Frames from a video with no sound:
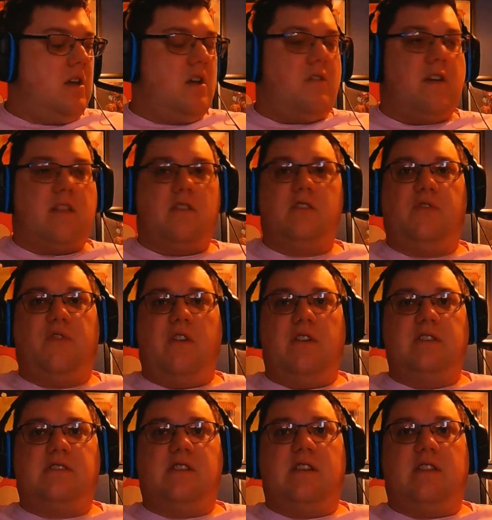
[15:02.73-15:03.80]
Like there's
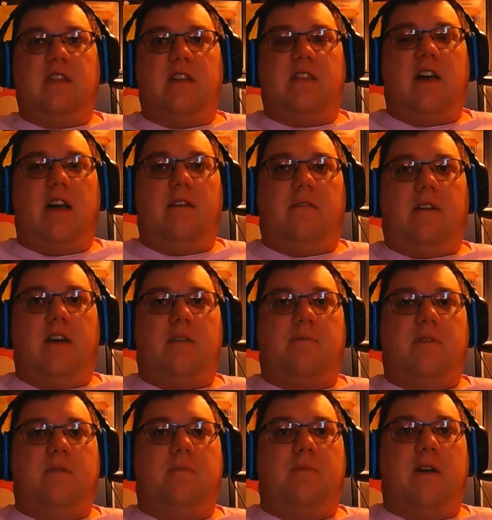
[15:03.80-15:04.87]
villains that I like,
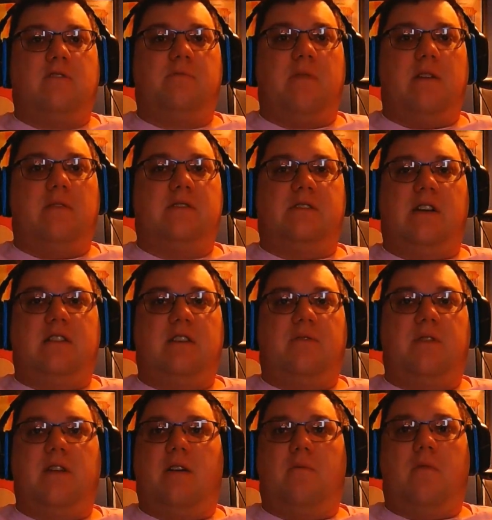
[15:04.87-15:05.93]
but Patrick Bateman is
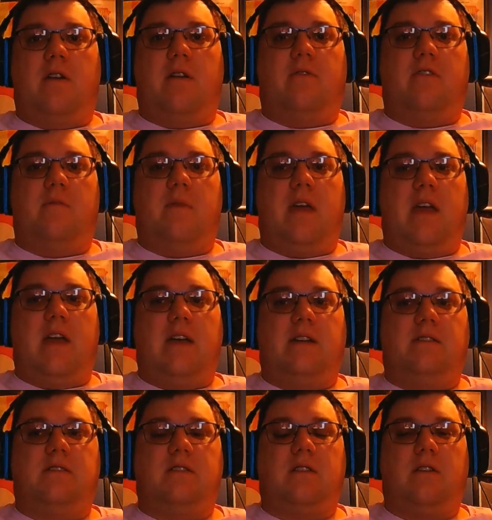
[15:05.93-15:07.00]
definitely not one of them.
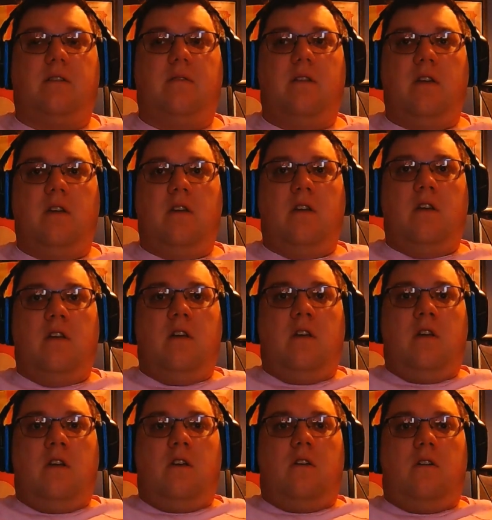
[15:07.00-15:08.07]
And
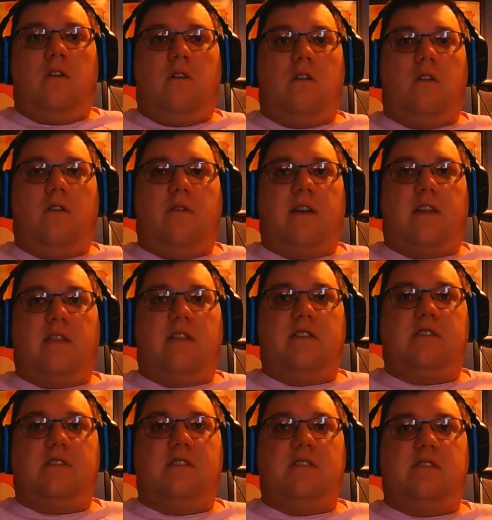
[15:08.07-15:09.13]
oh, like,
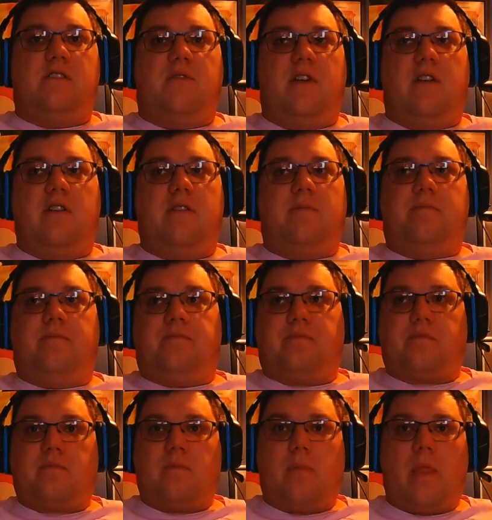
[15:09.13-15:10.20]
this is a very
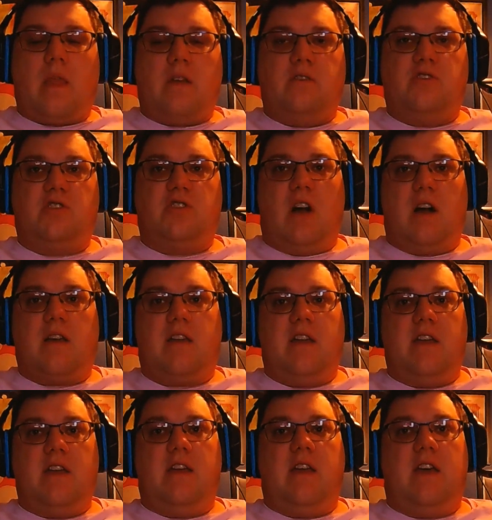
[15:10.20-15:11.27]

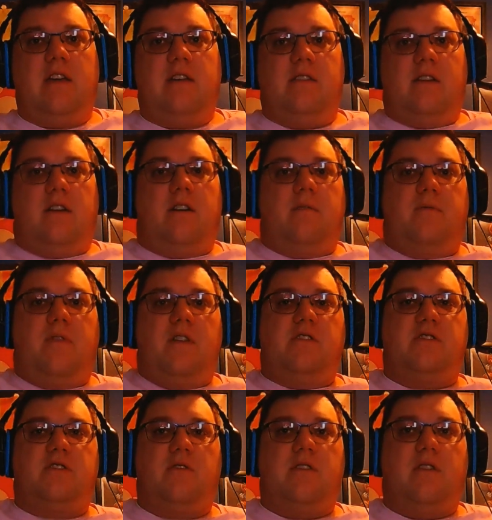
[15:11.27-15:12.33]
shocking and very
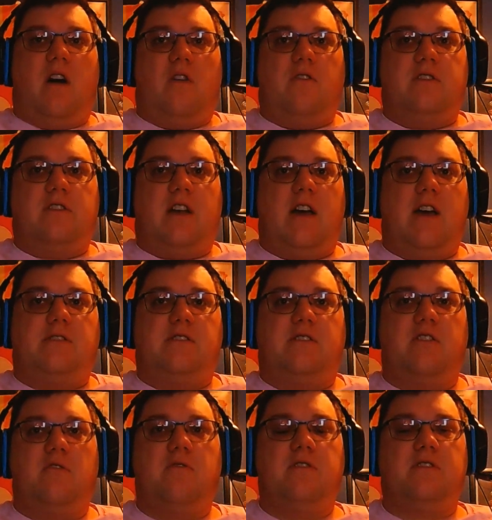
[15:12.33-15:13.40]
disturbing novel at times, because
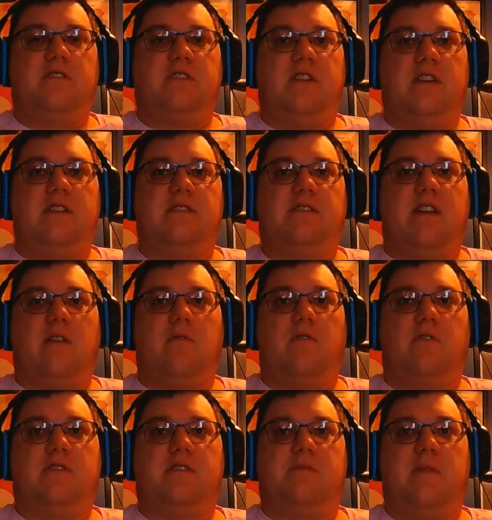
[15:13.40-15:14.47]
there were scenes that were
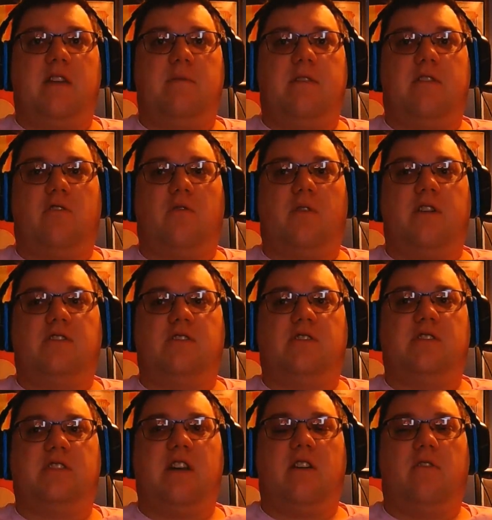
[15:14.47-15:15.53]
just making me cringe,
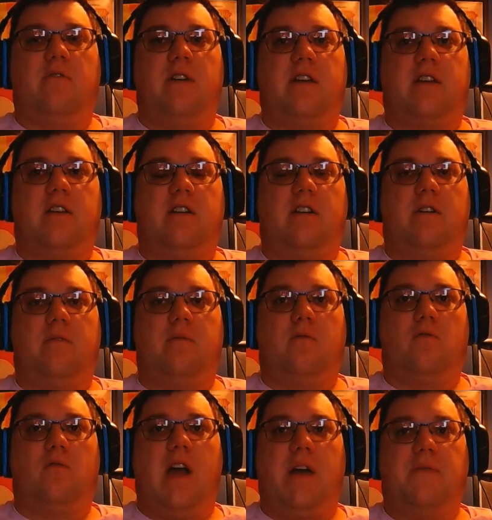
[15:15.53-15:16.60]
just how like
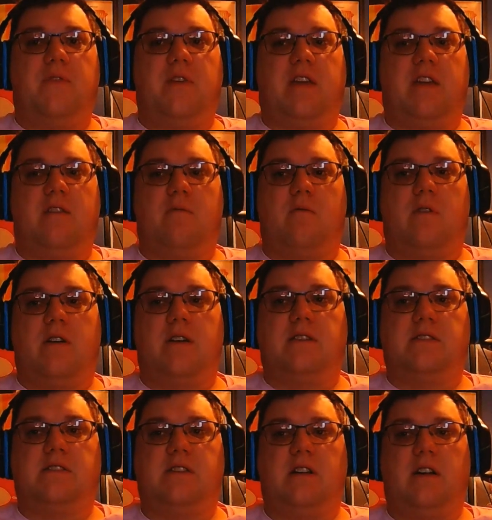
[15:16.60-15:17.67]
graphic it was.